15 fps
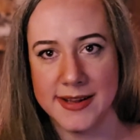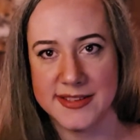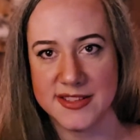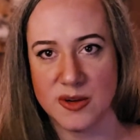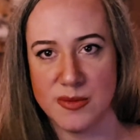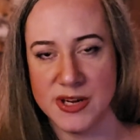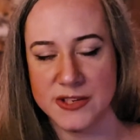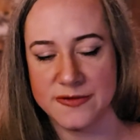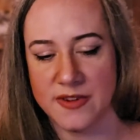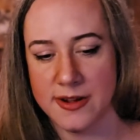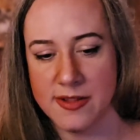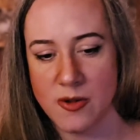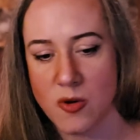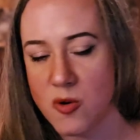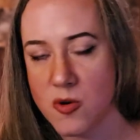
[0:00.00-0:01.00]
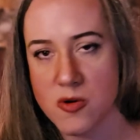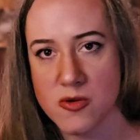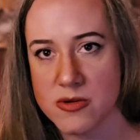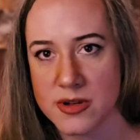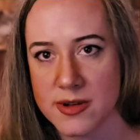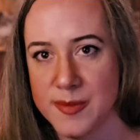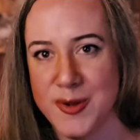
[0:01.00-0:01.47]
It's so much fun. The
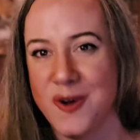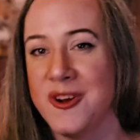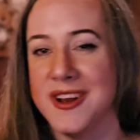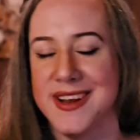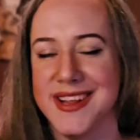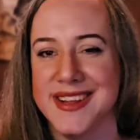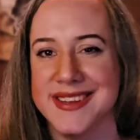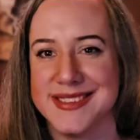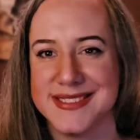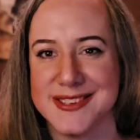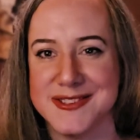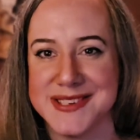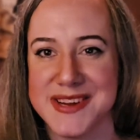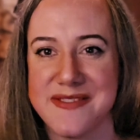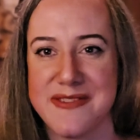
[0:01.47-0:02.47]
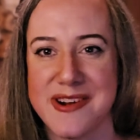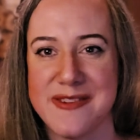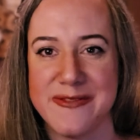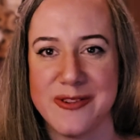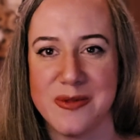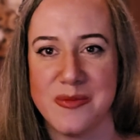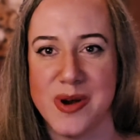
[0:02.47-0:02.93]
whole community is so
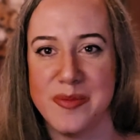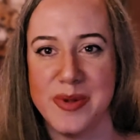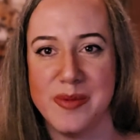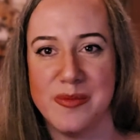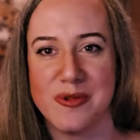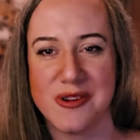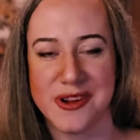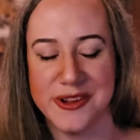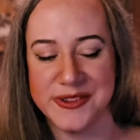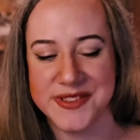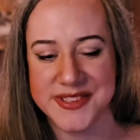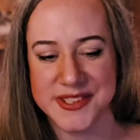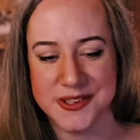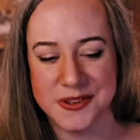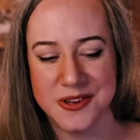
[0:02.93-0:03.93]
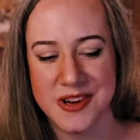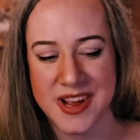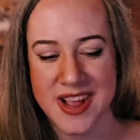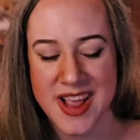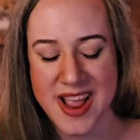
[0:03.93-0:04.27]
different from what people are used to.